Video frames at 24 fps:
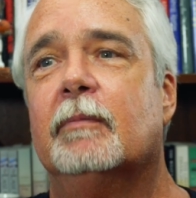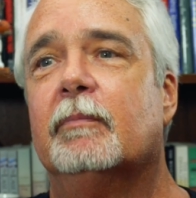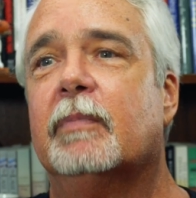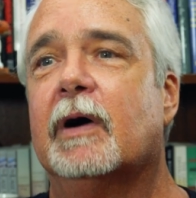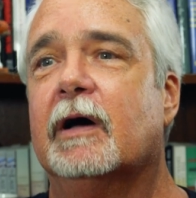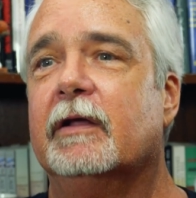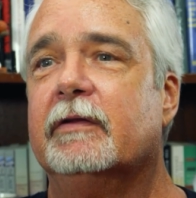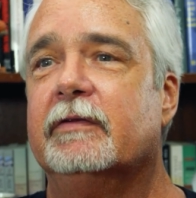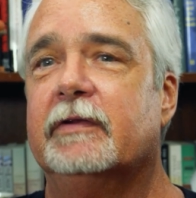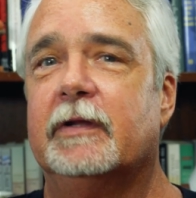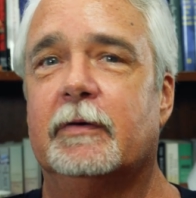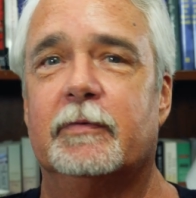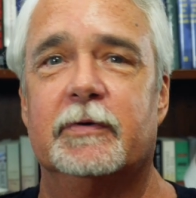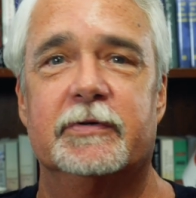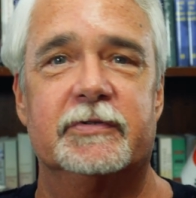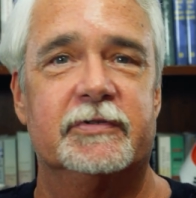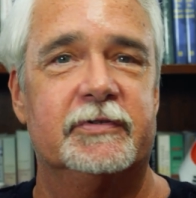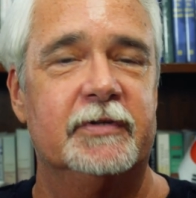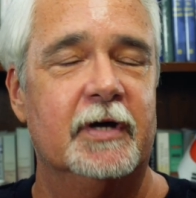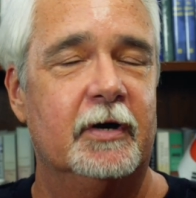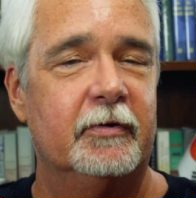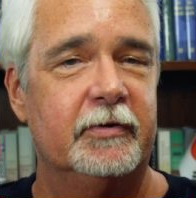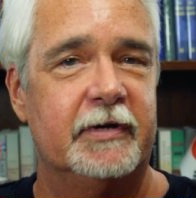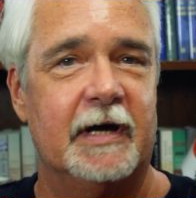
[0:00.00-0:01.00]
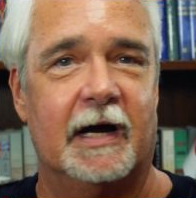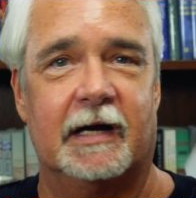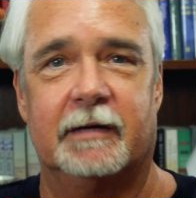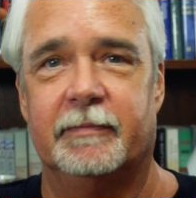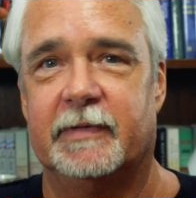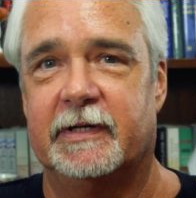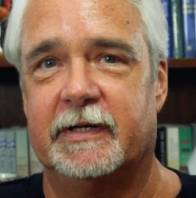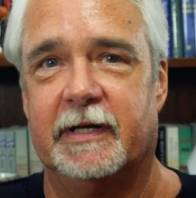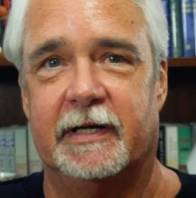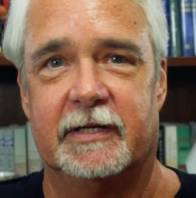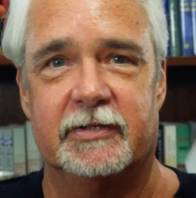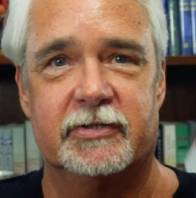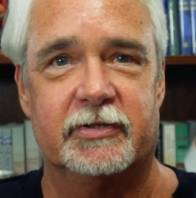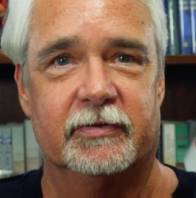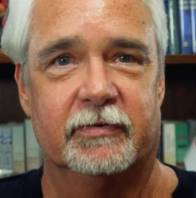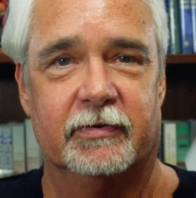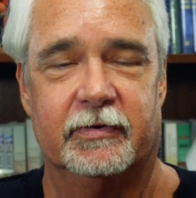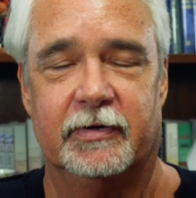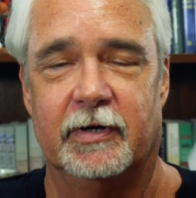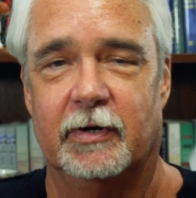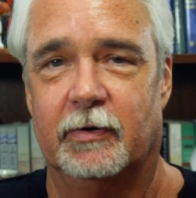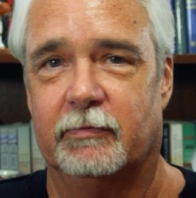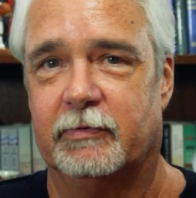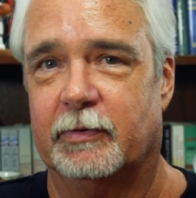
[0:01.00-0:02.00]
but there was no documentation
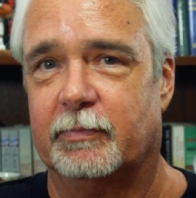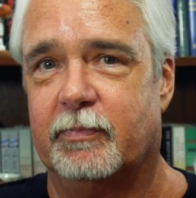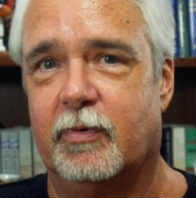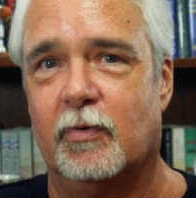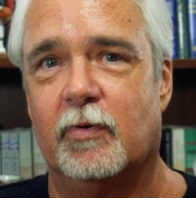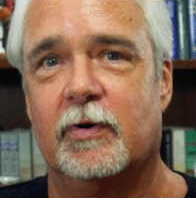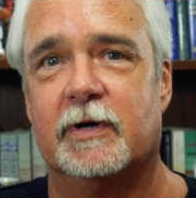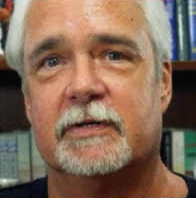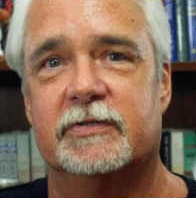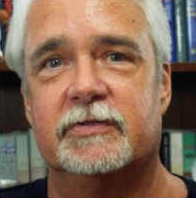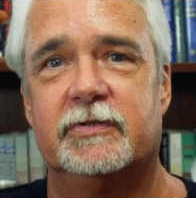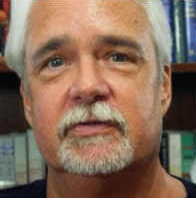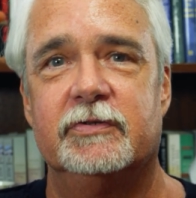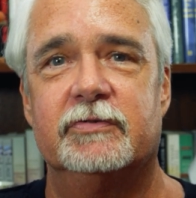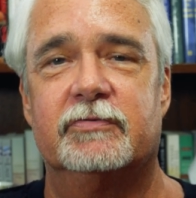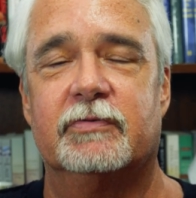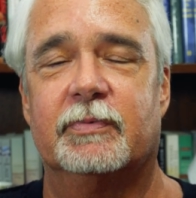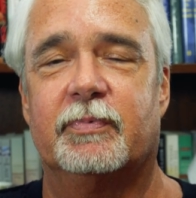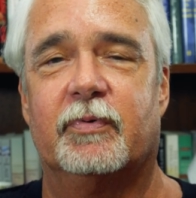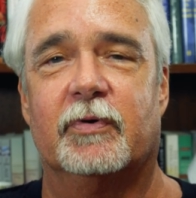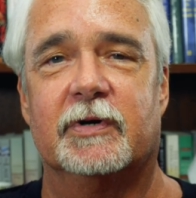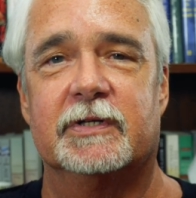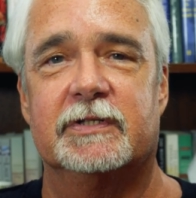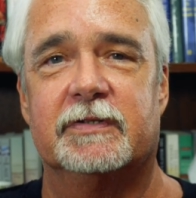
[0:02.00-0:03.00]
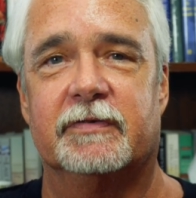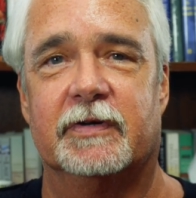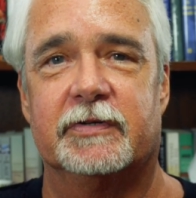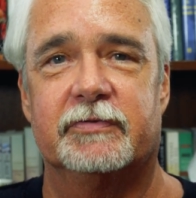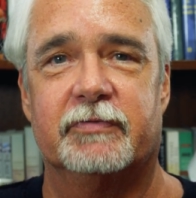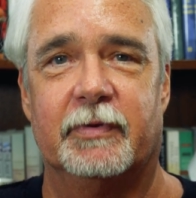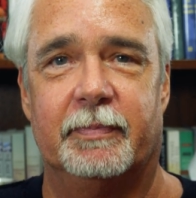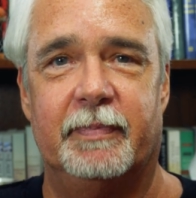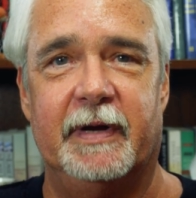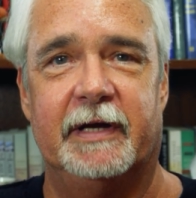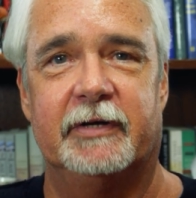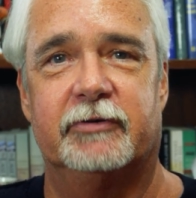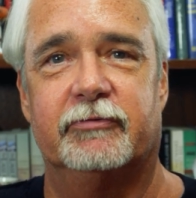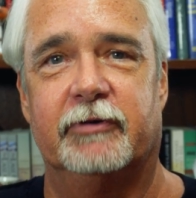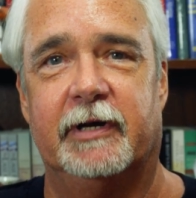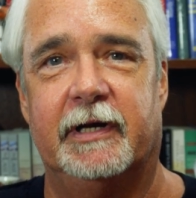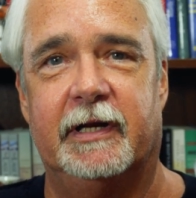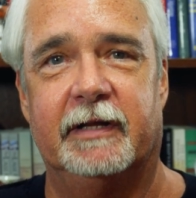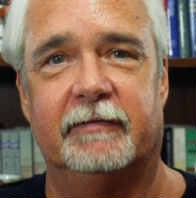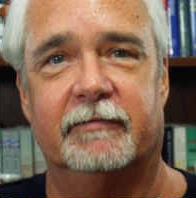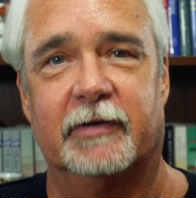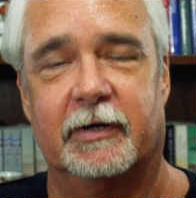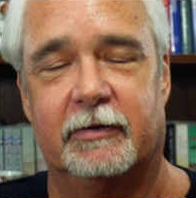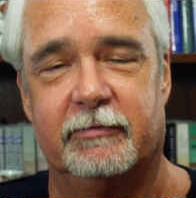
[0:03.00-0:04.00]
or no reports, news reports of us
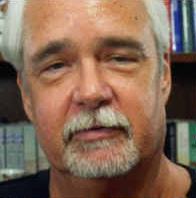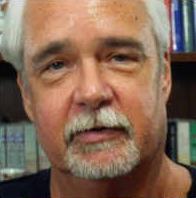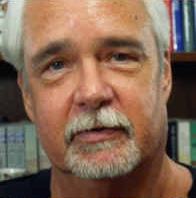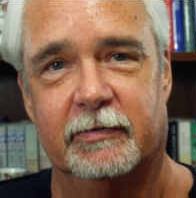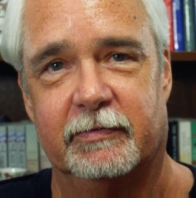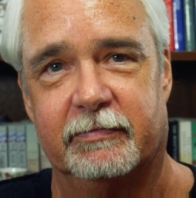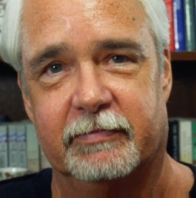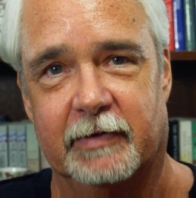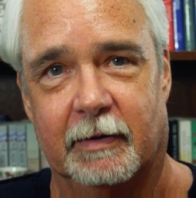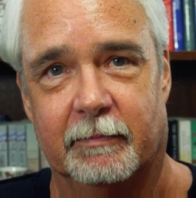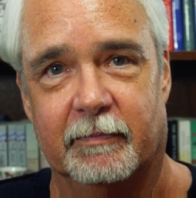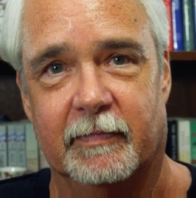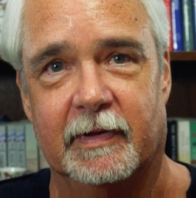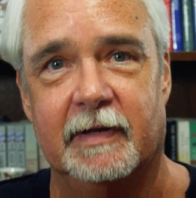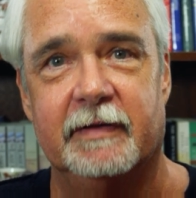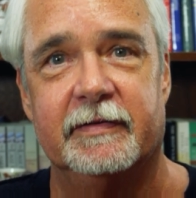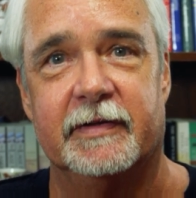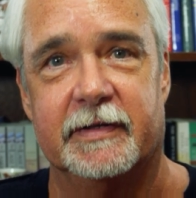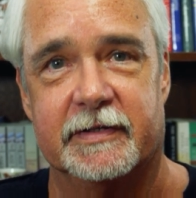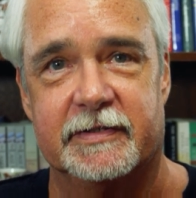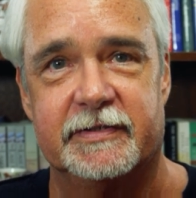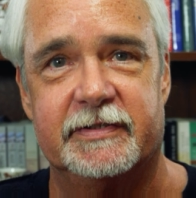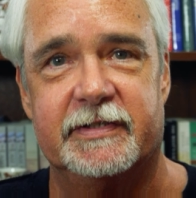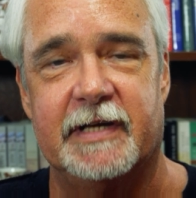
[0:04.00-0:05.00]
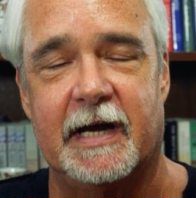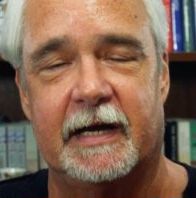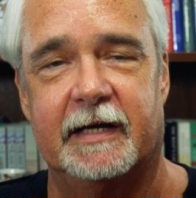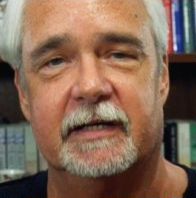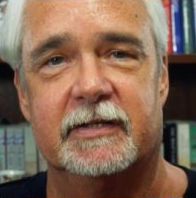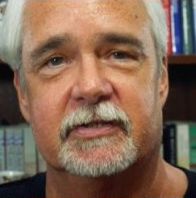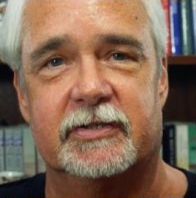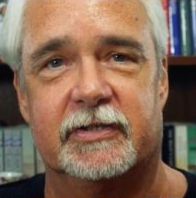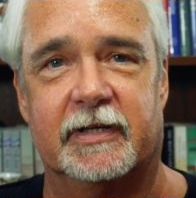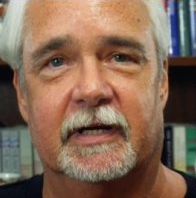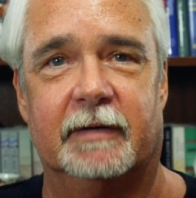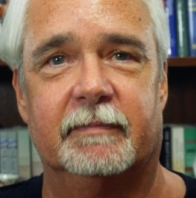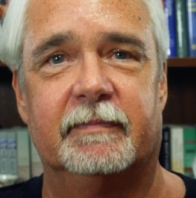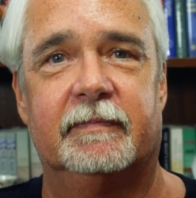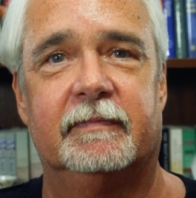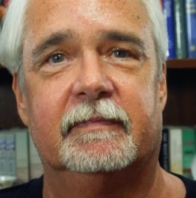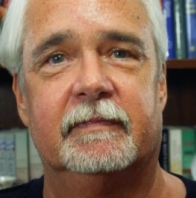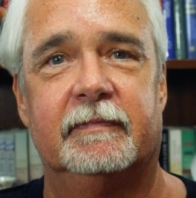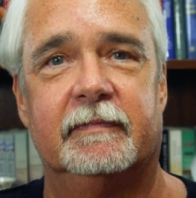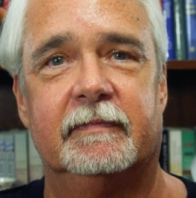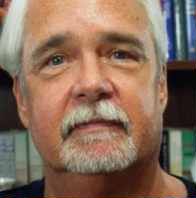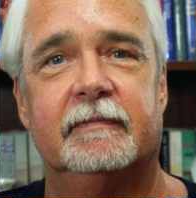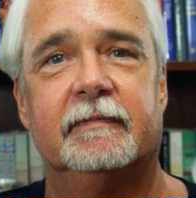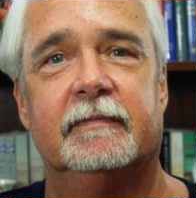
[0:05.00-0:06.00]
repatriating the crew from this second ship,
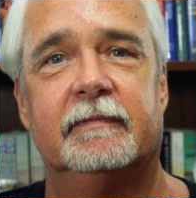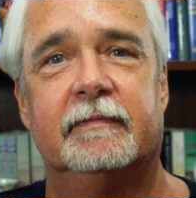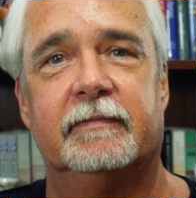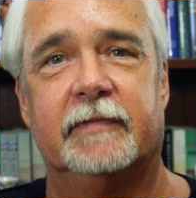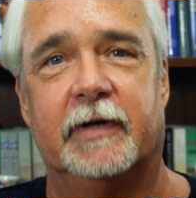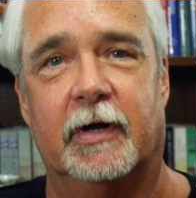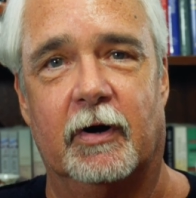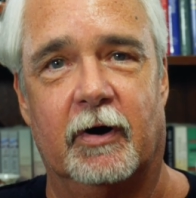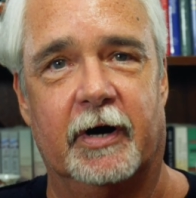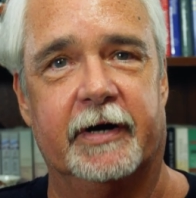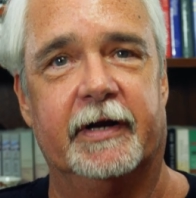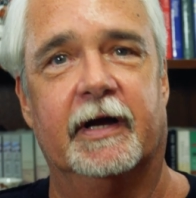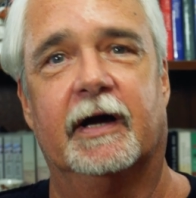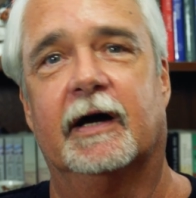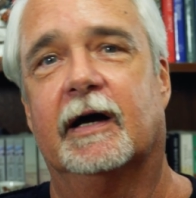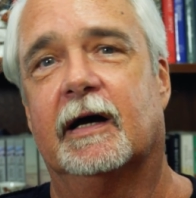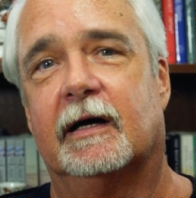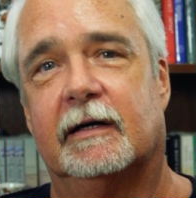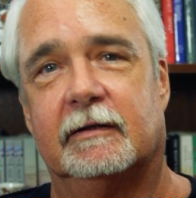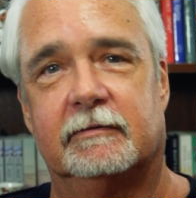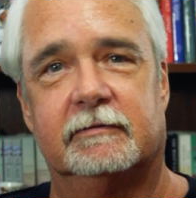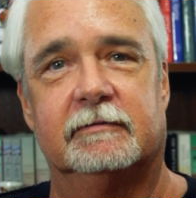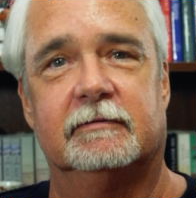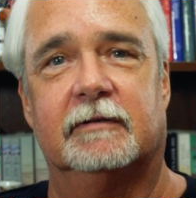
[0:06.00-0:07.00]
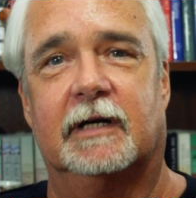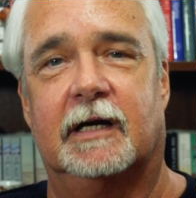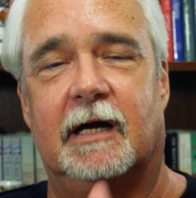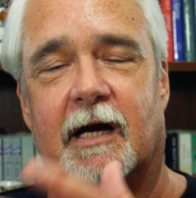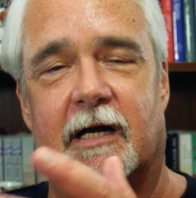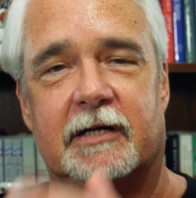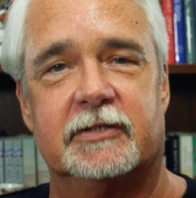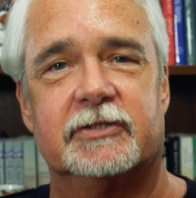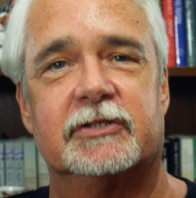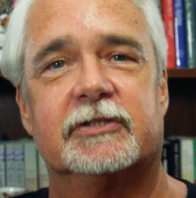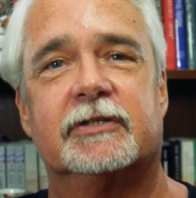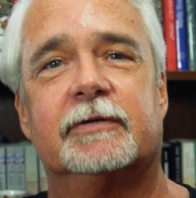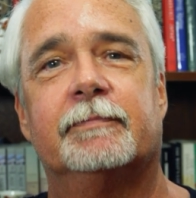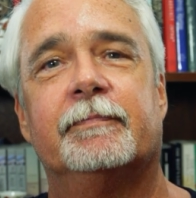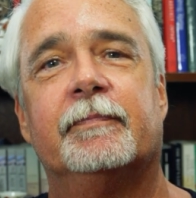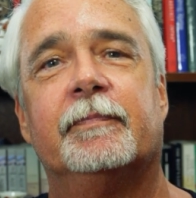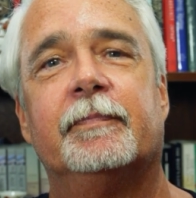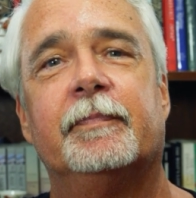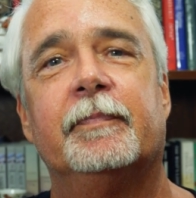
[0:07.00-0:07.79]
the Arya Rakash,